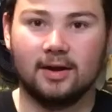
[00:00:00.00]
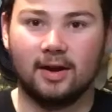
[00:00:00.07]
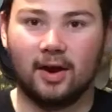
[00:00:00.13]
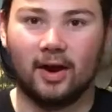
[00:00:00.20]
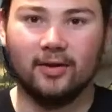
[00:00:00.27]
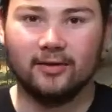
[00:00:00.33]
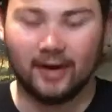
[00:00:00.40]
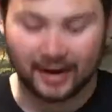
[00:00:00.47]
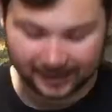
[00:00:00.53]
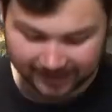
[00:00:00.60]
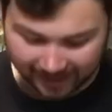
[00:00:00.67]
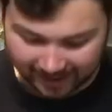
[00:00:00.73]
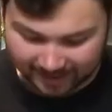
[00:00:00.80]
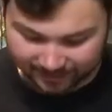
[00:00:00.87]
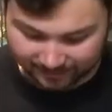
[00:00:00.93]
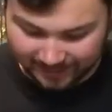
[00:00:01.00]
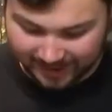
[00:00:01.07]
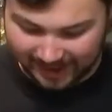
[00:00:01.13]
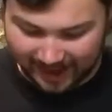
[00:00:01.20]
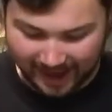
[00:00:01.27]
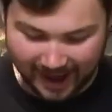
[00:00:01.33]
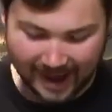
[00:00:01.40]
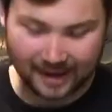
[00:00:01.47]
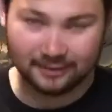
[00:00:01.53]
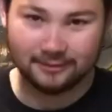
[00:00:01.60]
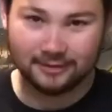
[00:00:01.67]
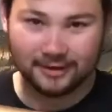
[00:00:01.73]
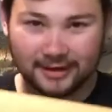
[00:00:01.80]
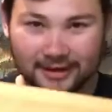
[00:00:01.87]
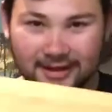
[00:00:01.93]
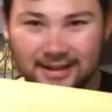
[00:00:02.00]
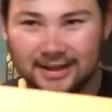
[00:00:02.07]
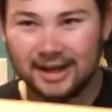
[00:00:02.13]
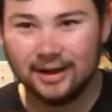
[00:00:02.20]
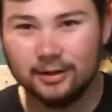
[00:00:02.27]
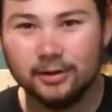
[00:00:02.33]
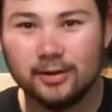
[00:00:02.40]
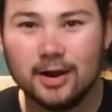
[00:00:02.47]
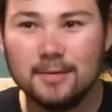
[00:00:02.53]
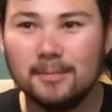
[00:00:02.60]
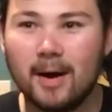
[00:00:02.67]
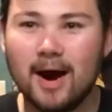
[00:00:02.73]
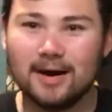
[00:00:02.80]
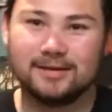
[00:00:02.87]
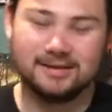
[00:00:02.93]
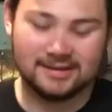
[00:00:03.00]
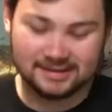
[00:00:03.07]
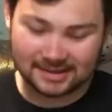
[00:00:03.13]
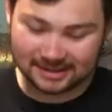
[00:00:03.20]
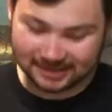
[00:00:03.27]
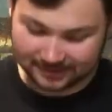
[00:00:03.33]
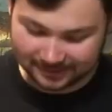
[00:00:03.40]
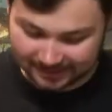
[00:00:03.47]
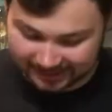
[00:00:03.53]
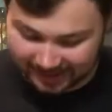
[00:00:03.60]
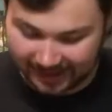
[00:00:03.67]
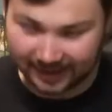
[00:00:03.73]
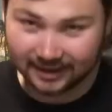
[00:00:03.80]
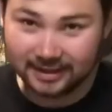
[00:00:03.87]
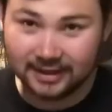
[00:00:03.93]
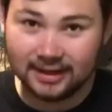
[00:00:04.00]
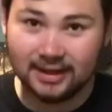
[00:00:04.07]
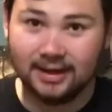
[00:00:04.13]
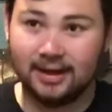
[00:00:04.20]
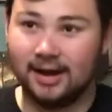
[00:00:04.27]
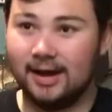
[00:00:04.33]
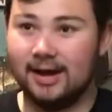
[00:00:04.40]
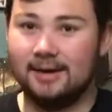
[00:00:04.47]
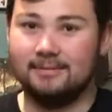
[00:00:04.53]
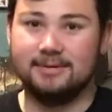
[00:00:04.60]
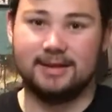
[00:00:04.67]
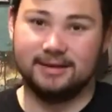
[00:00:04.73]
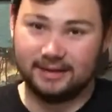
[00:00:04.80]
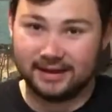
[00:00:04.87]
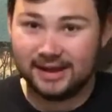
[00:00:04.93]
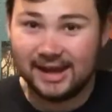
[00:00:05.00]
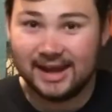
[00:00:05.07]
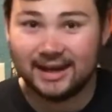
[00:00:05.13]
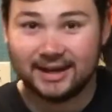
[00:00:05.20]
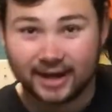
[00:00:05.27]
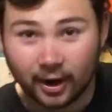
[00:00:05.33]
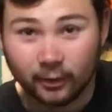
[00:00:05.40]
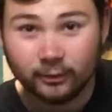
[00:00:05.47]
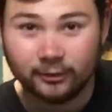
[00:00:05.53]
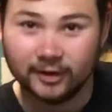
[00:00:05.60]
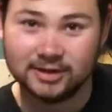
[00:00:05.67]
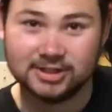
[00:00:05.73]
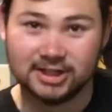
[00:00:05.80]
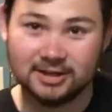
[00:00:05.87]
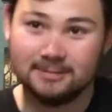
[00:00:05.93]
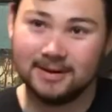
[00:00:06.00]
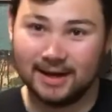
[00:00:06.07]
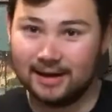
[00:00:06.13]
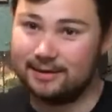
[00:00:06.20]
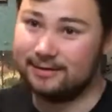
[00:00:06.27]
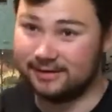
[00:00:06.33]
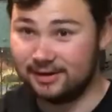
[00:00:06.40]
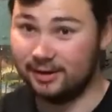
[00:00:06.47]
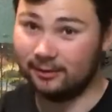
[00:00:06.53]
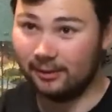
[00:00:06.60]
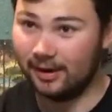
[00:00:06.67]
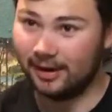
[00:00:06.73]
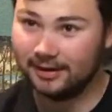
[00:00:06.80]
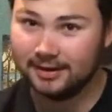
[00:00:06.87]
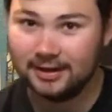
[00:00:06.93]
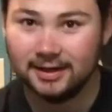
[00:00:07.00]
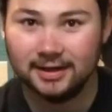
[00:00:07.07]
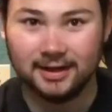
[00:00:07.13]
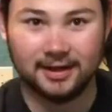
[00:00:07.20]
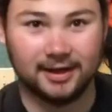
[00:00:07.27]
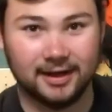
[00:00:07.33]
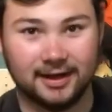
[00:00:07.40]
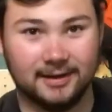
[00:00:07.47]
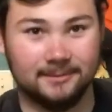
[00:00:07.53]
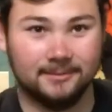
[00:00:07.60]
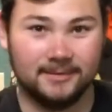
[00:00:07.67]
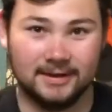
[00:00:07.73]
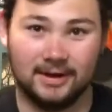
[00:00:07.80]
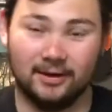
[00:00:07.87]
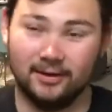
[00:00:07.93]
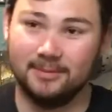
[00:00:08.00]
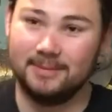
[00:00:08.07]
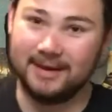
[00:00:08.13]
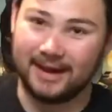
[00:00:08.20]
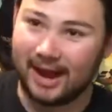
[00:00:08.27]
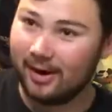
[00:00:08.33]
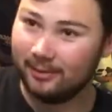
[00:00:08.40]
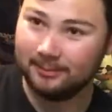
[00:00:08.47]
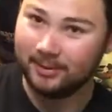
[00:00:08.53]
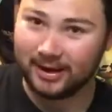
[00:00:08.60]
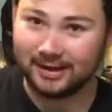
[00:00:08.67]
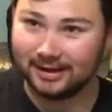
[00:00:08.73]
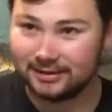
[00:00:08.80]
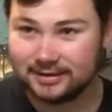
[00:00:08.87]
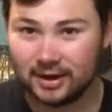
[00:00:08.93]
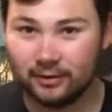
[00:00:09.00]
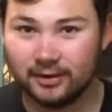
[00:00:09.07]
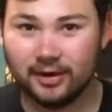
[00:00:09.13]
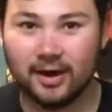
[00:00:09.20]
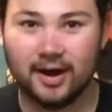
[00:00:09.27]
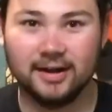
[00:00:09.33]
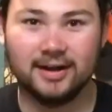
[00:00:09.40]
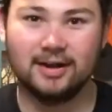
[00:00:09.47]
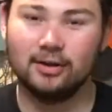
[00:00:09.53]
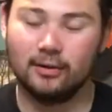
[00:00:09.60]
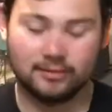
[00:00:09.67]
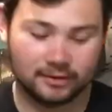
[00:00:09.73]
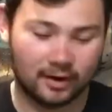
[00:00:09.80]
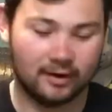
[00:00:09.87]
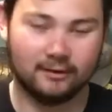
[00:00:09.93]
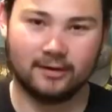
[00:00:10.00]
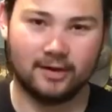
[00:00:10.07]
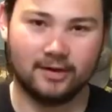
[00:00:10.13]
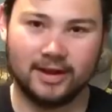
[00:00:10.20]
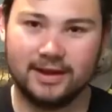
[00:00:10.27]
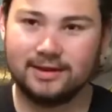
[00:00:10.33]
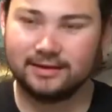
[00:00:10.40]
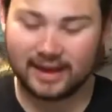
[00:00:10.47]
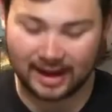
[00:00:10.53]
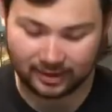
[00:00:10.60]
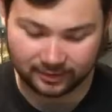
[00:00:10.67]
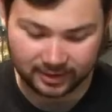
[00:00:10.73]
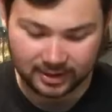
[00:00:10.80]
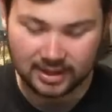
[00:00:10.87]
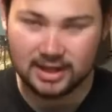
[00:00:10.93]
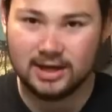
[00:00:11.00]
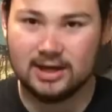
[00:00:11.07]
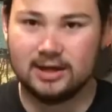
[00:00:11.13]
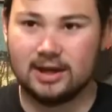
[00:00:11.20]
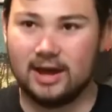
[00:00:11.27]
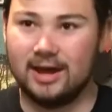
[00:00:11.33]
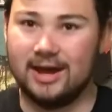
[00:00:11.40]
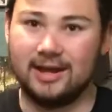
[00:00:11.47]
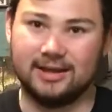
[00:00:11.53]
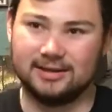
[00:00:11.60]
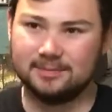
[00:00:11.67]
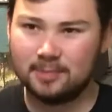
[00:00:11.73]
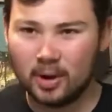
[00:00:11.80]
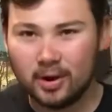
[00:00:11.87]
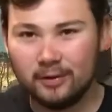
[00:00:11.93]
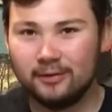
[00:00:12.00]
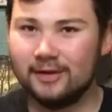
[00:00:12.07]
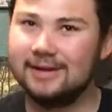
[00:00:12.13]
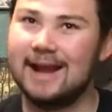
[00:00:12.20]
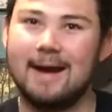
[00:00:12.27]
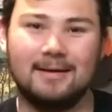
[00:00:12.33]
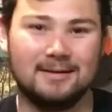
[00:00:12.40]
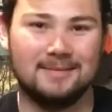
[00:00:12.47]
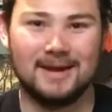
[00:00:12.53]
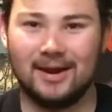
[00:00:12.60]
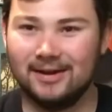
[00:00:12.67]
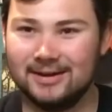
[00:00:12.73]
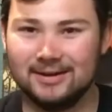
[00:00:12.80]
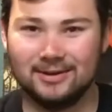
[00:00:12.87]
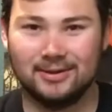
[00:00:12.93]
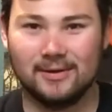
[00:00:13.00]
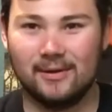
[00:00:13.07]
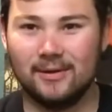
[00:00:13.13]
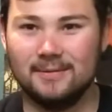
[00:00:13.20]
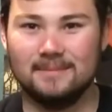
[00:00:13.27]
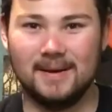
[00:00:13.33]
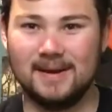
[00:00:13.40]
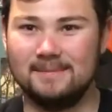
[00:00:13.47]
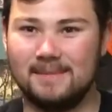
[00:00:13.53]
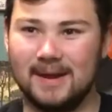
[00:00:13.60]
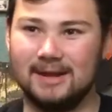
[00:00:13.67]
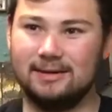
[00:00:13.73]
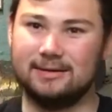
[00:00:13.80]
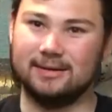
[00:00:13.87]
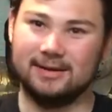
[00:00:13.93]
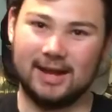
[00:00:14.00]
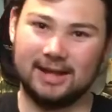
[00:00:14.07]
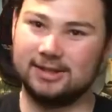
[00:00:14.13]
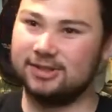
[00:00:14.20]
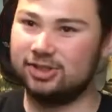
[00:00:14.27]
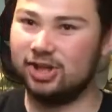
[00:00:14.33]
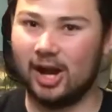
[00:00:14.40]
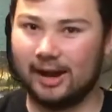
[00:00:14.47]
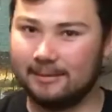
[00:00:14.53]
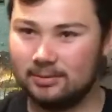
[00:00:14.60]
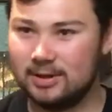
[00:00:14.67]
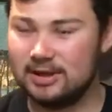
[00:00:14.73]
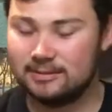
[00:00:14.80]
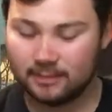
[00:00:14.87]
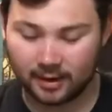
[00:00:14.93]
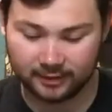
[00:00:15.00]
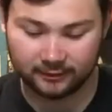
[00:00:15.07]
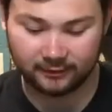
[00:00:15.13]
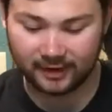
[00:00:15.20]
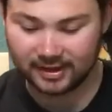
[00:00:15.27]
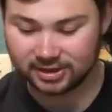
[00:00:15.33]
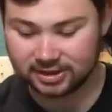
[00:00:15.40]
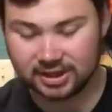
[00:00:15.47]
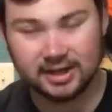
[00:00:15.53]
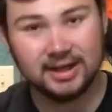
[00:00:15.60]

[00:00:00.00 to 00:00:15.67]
Alright guys, we have a little unboxing to do today. Since I can't go fishing because you know what, the big outbreak that's going on, it closed all of our lakes down, and it's perfect time to be out here throwing big baits and catching giant pre-spawn fish.